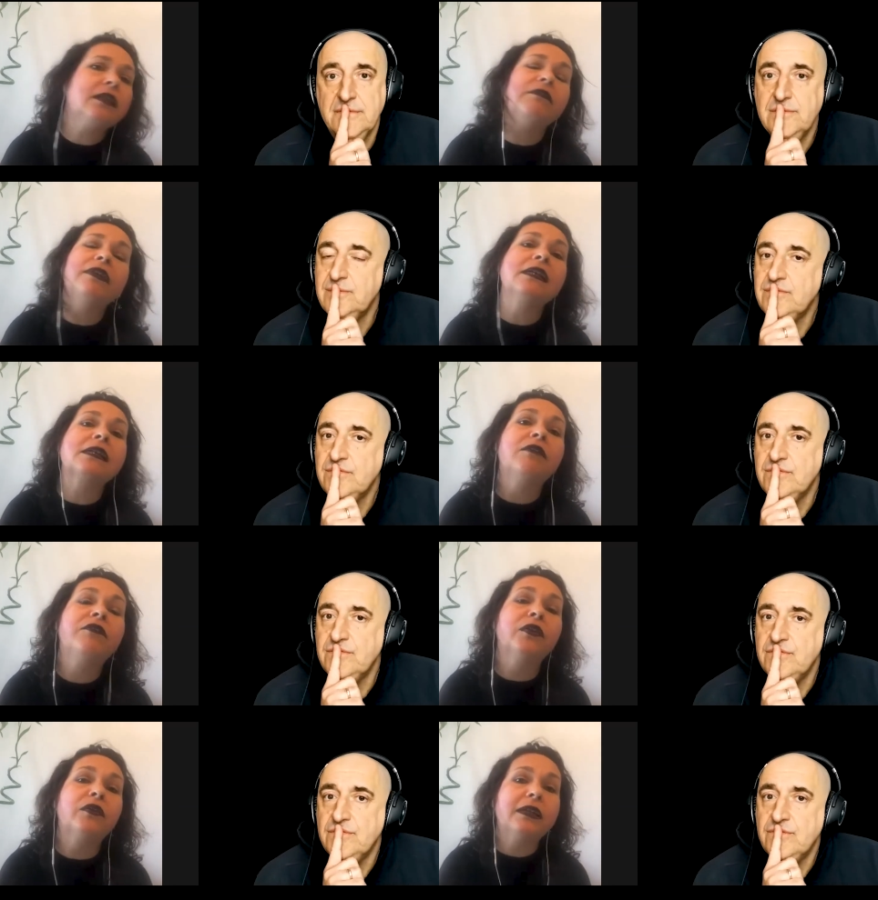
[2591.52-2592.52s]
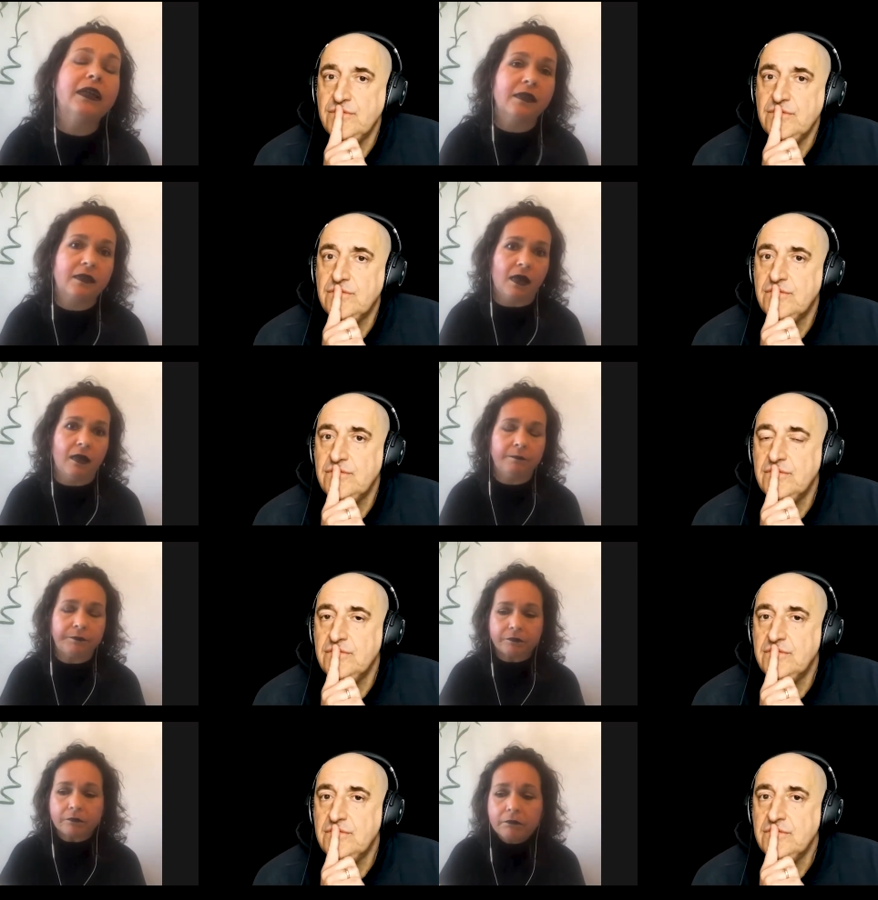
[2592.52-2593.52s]
Speaker 1: living in South Florida at the time.
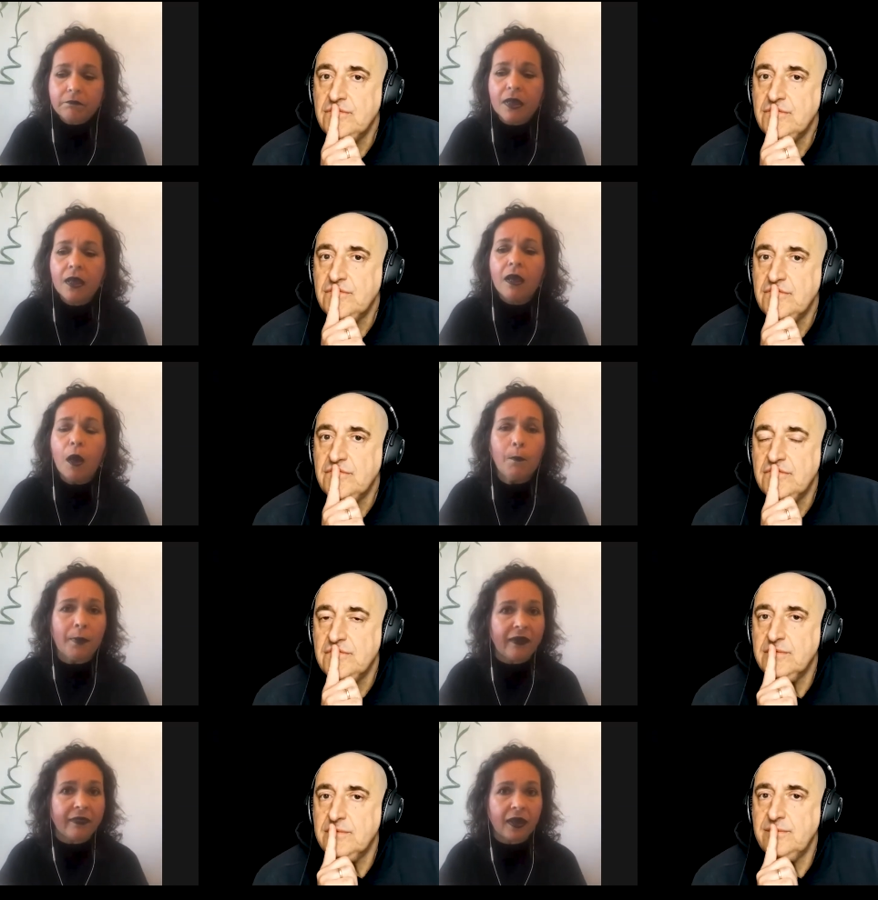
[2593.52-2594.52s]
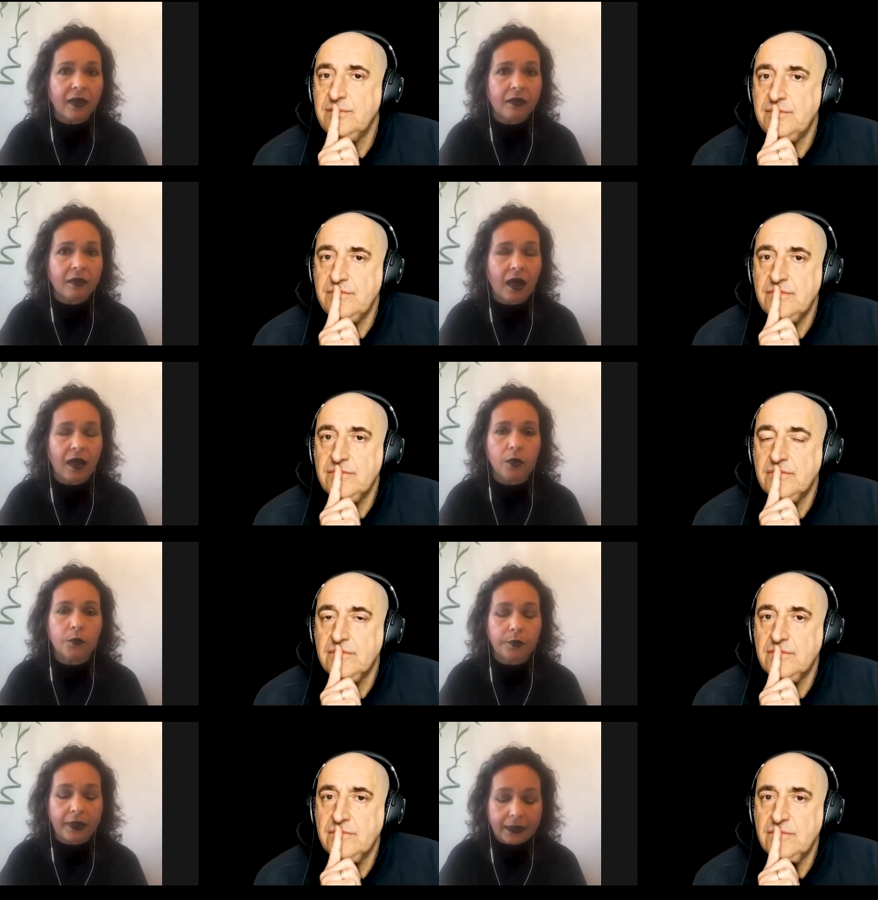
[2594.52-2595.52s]
By then, I
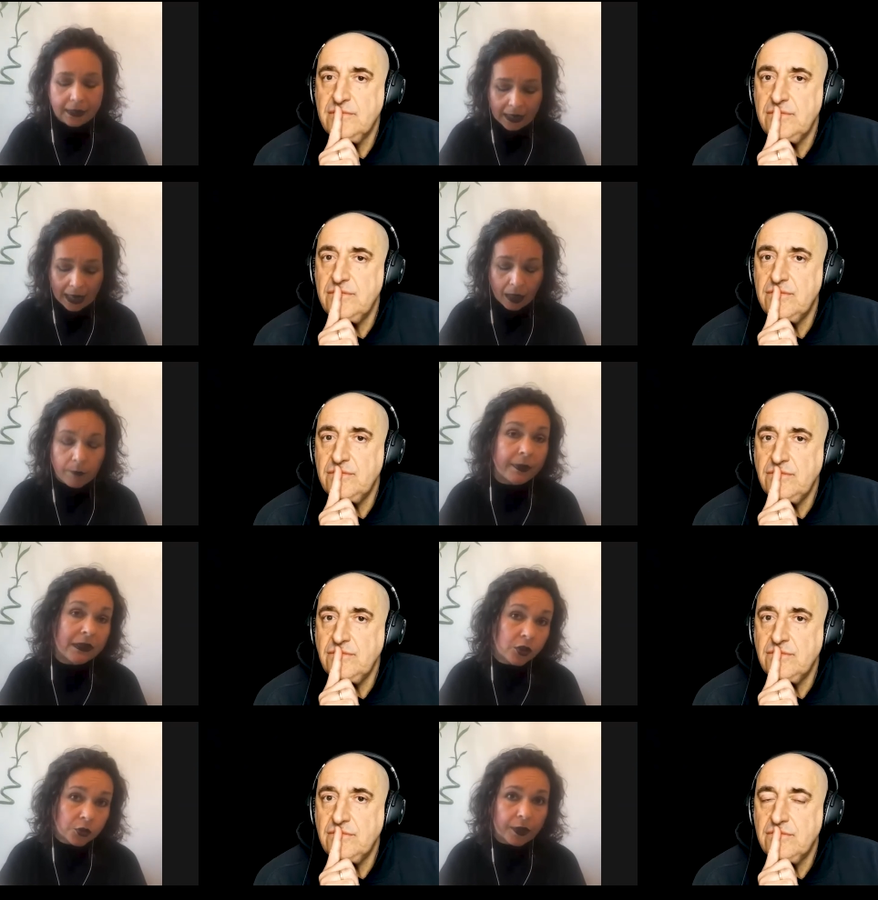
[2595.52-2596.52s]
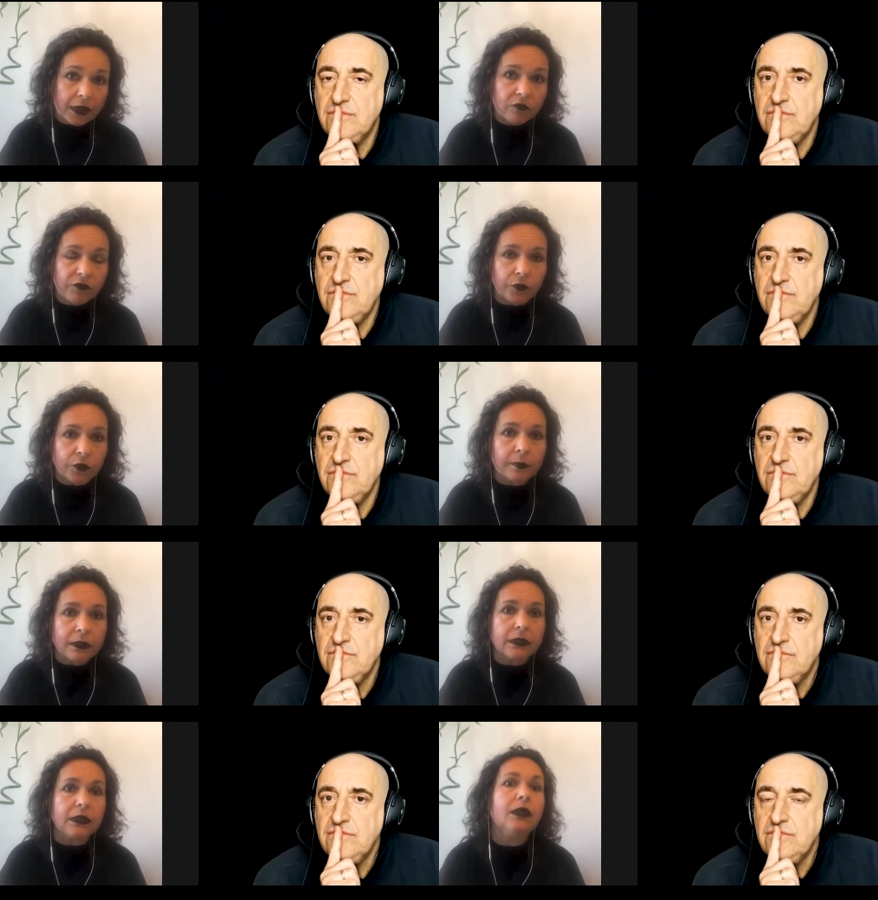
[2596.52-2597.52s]
already had been trained
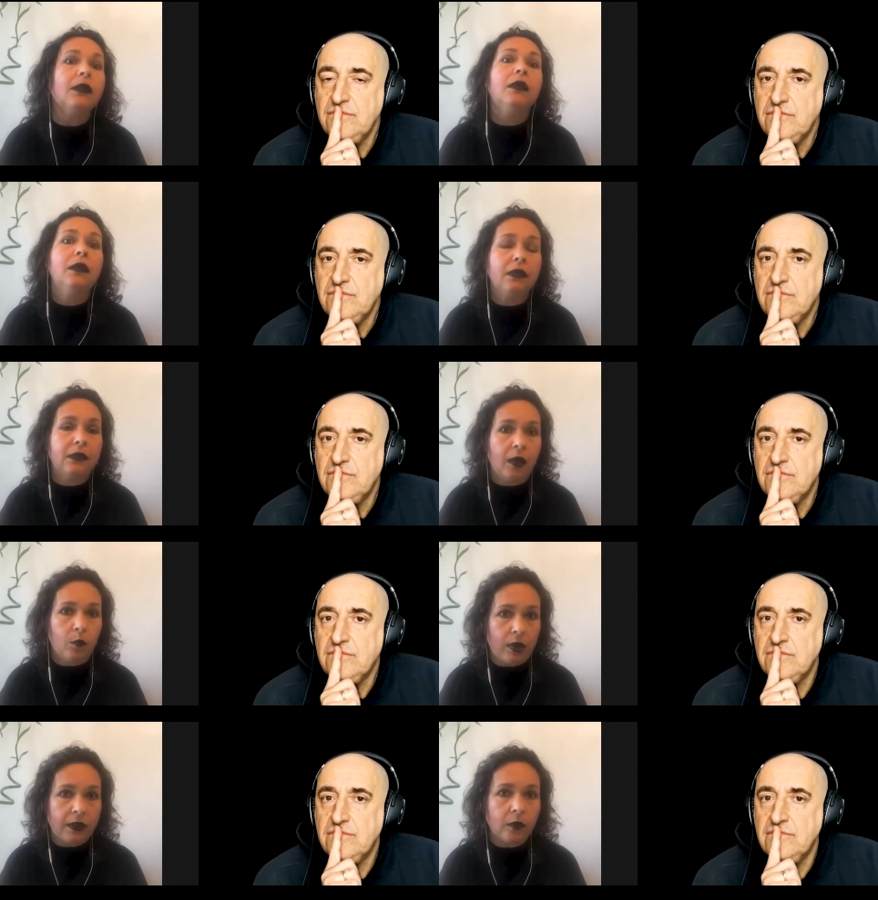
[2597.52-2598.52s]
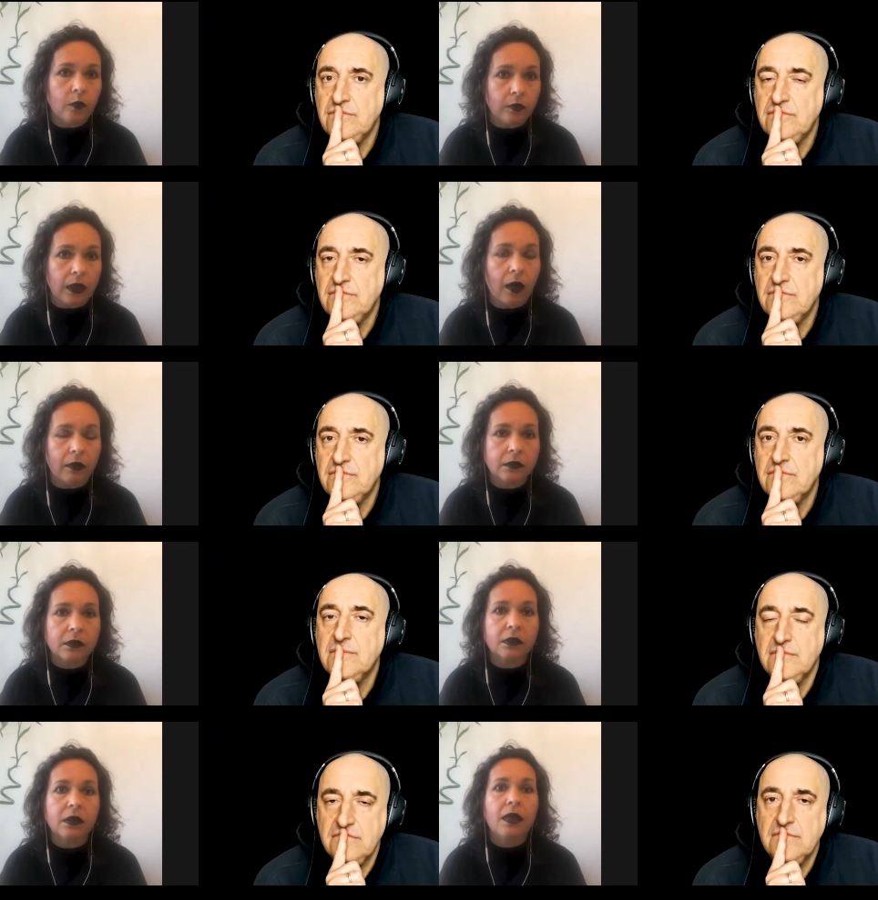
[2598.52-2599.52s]
formally in the Hawaiian hula
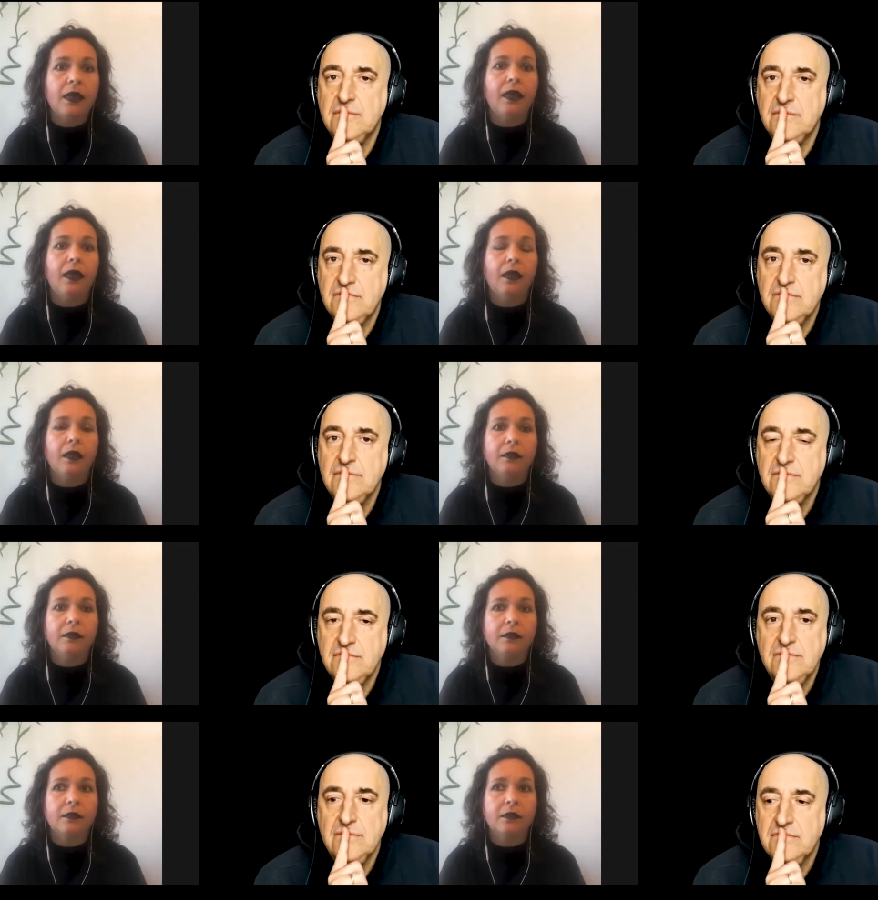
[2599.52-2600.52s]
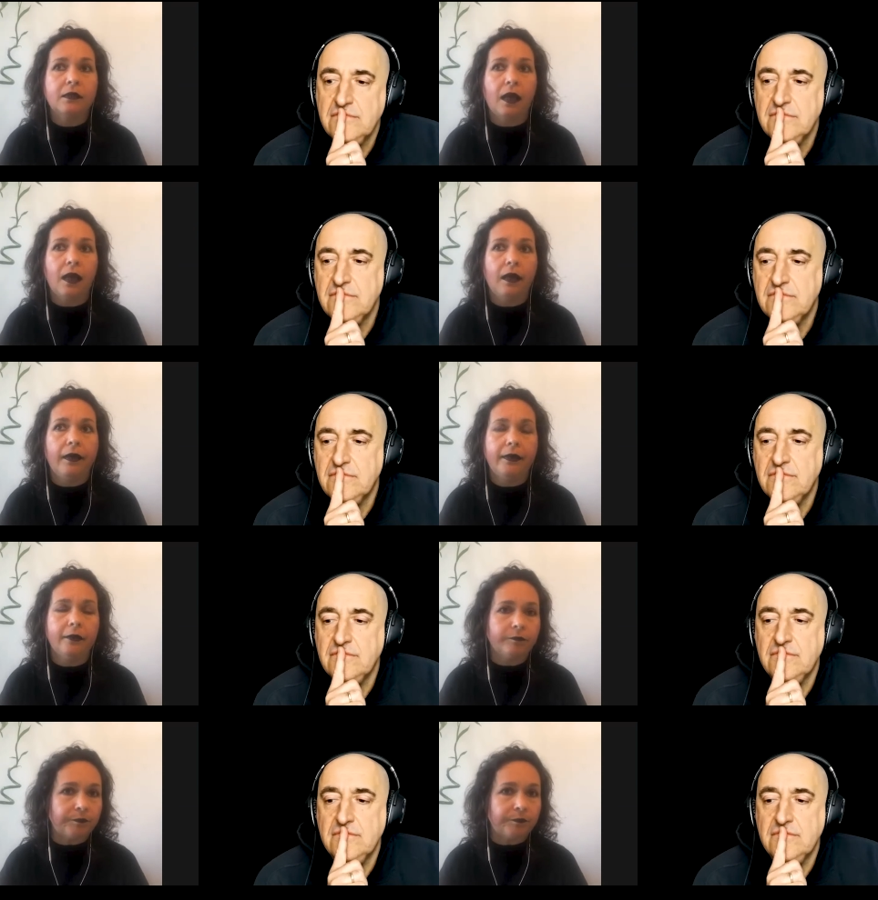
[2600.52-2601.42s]
arts. And I